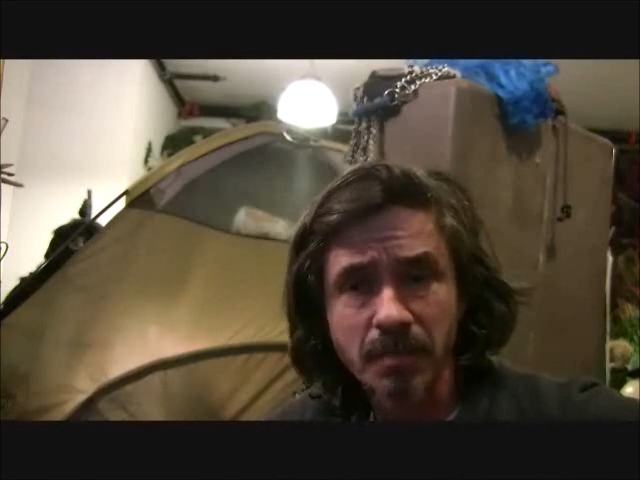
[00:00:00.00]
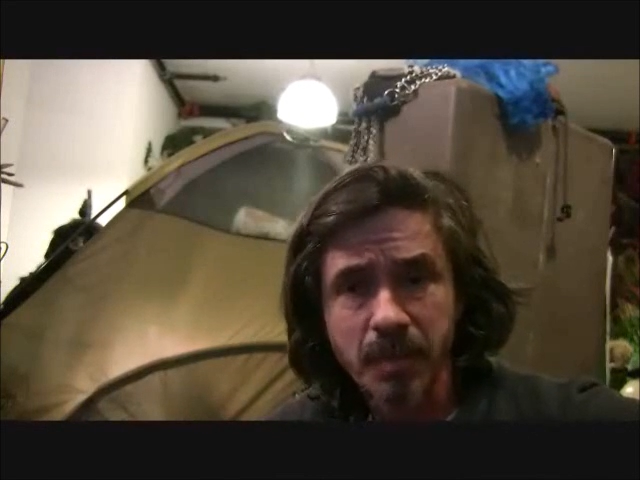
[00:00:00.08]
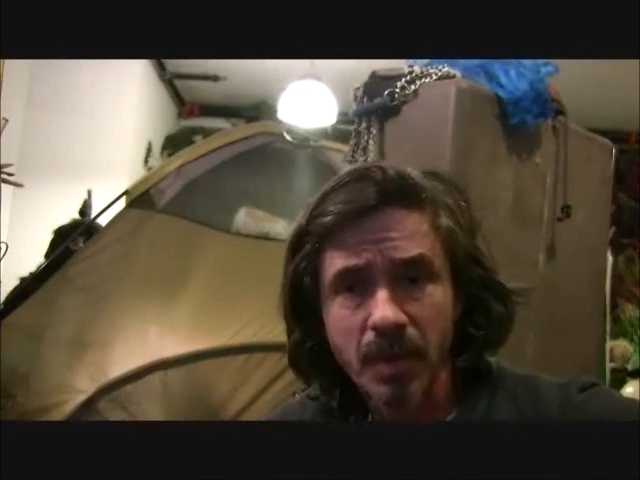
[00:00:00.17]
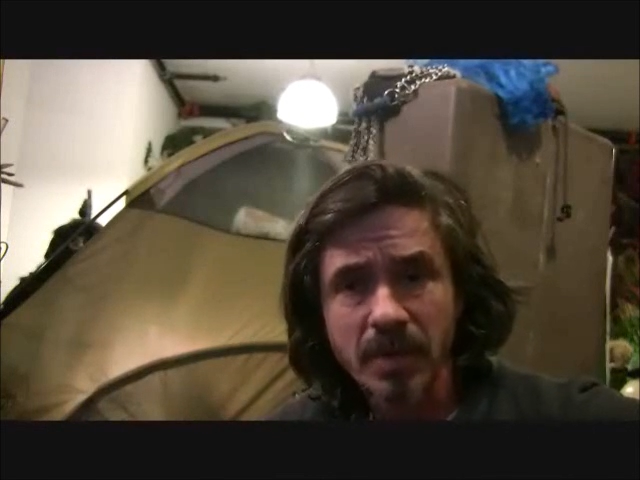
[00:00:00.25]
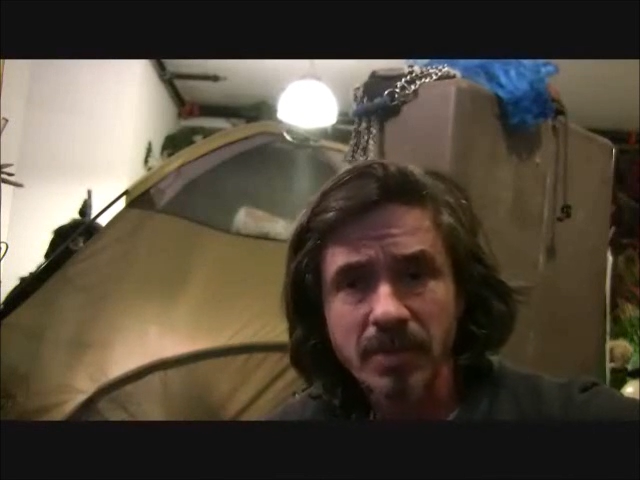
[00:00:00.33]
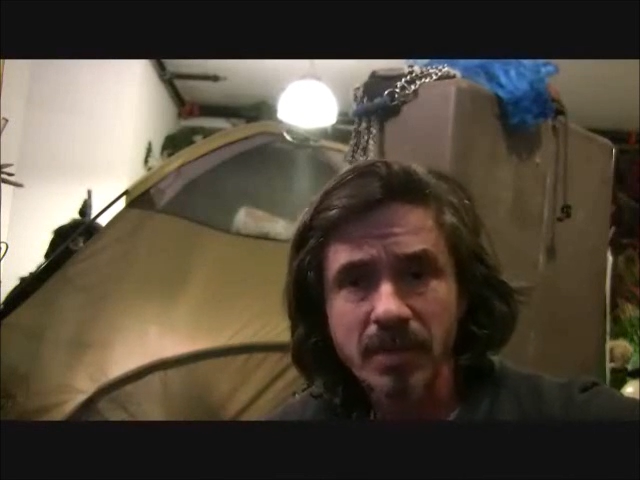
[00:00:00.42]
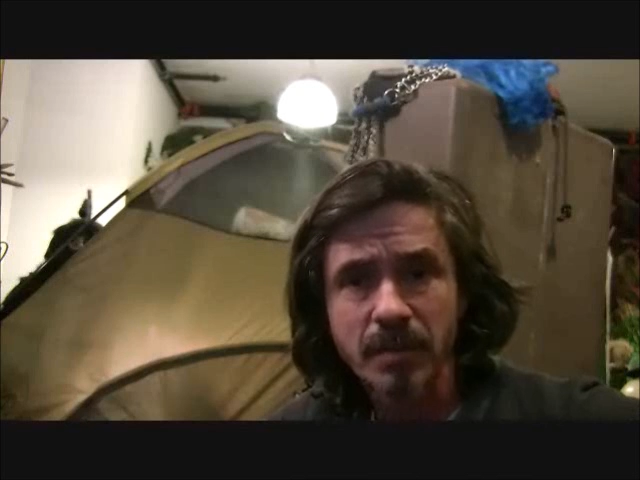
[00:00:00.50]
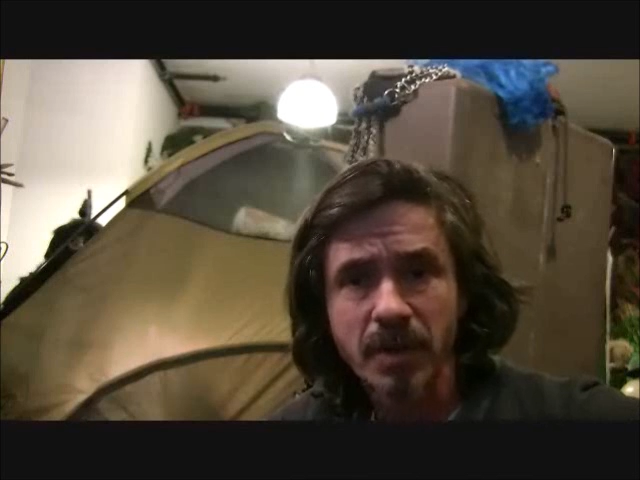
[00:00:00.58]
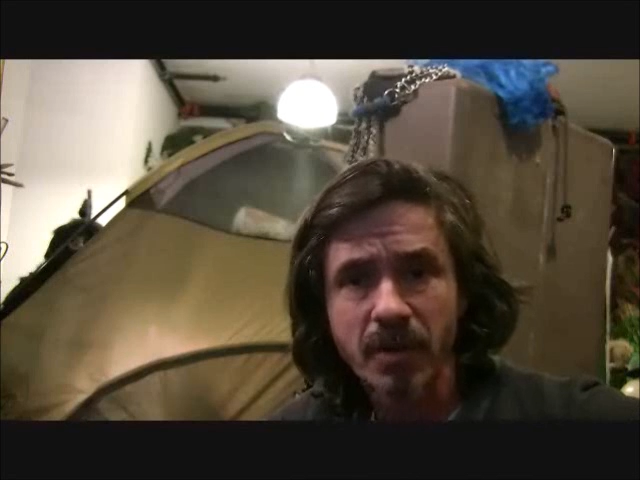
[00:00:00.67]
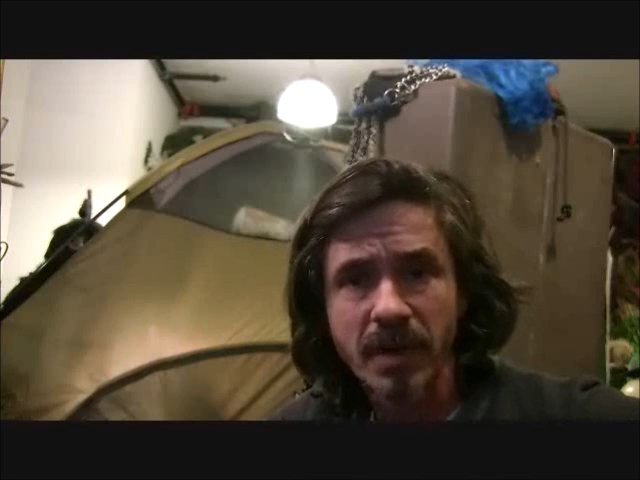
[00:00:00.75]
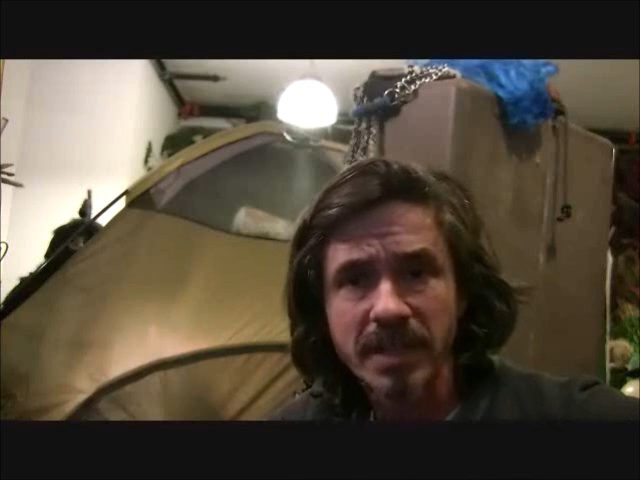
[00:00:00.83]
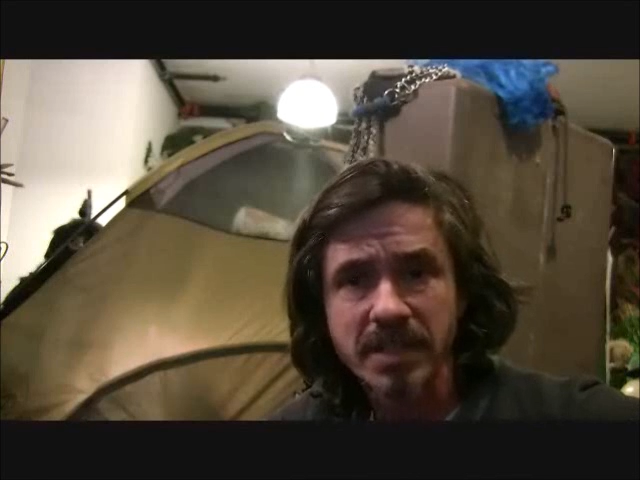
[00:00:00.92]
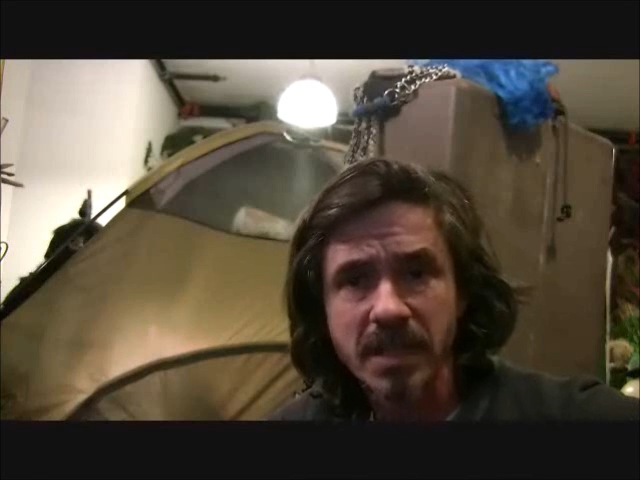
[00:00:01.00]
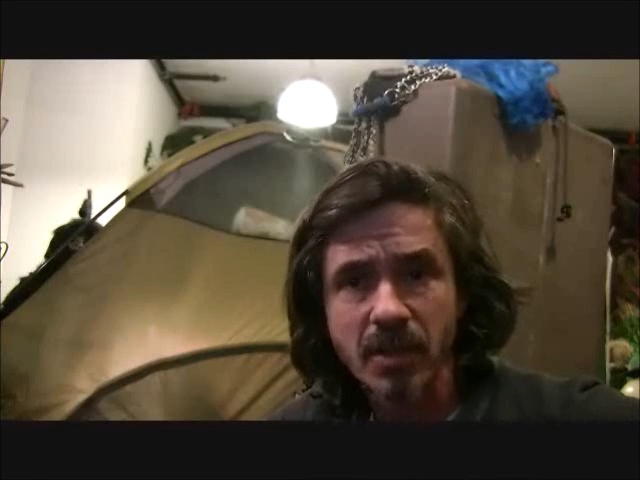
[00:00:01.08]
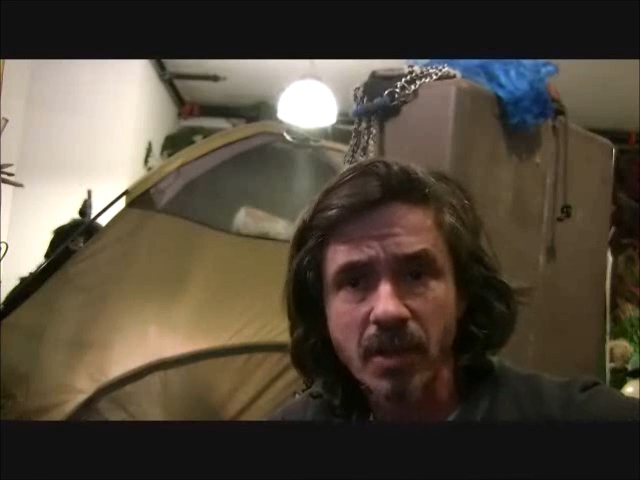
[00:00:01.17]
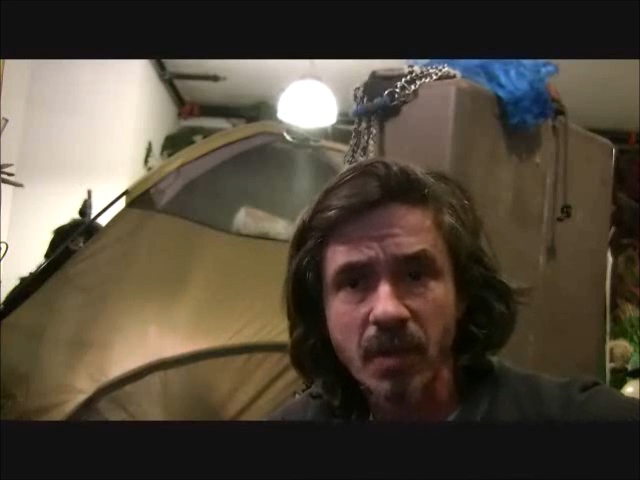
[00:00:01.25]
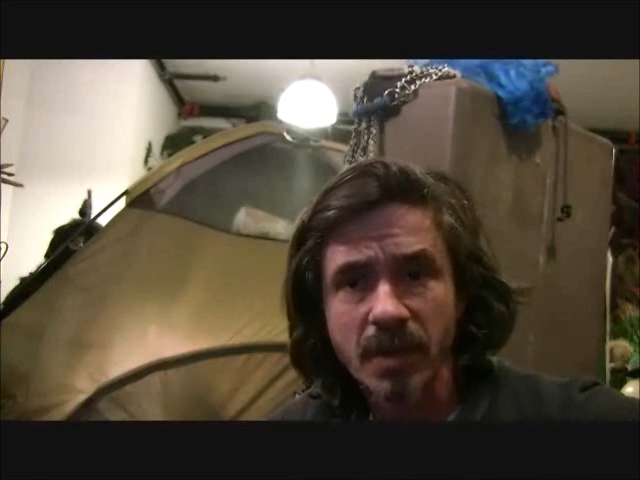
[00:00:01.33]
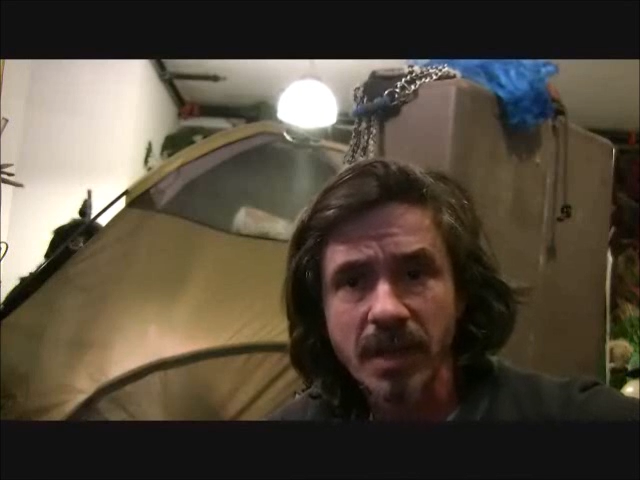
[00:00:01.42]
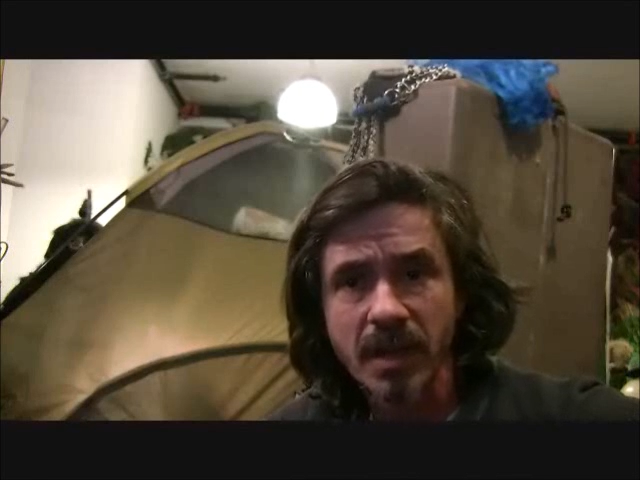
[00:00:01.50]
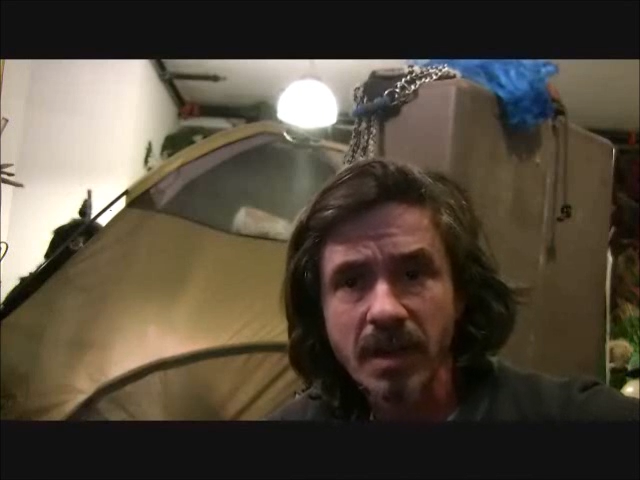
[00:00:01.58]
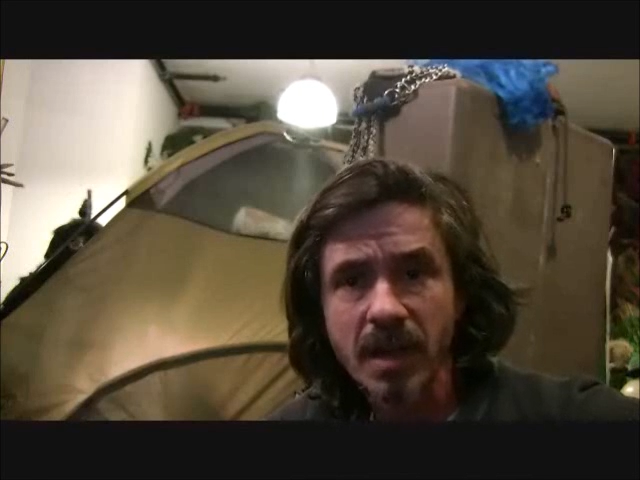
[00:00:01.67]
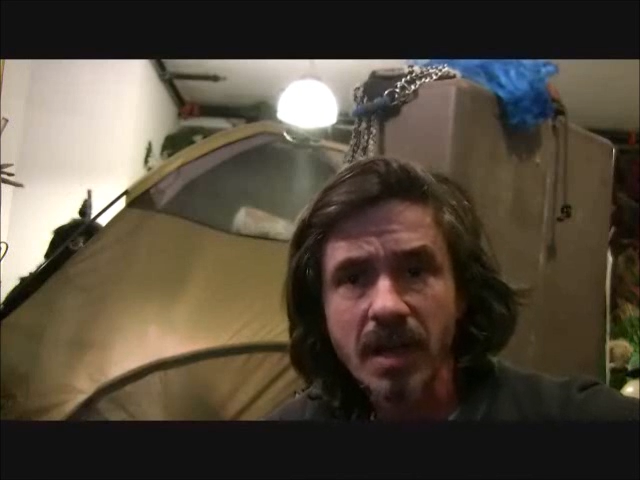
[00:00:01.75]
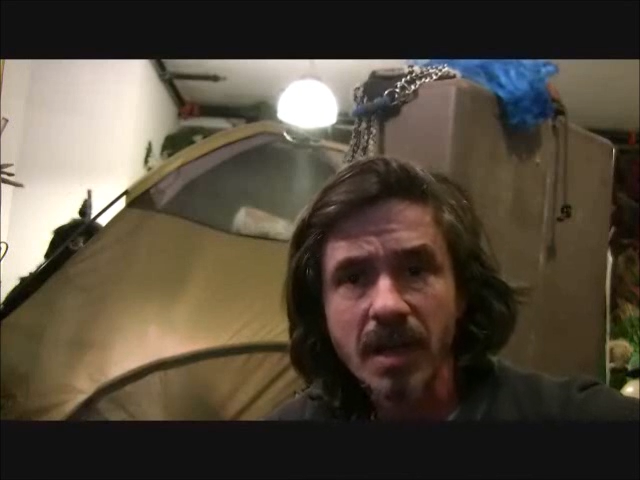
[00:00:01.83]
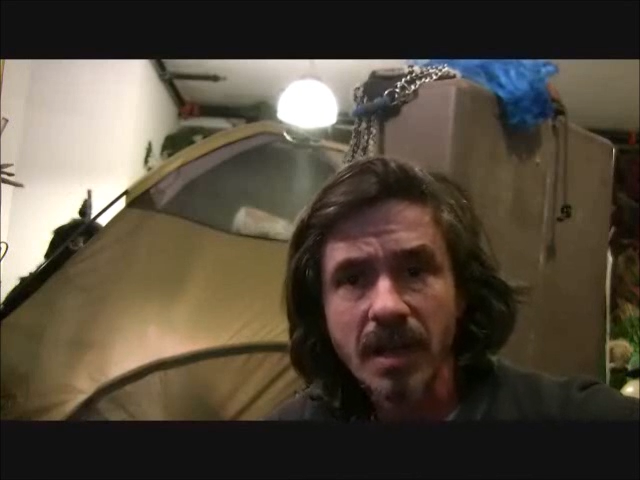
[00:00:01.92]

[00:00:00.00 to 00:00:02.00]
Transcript: put a tube of crazy glue in there.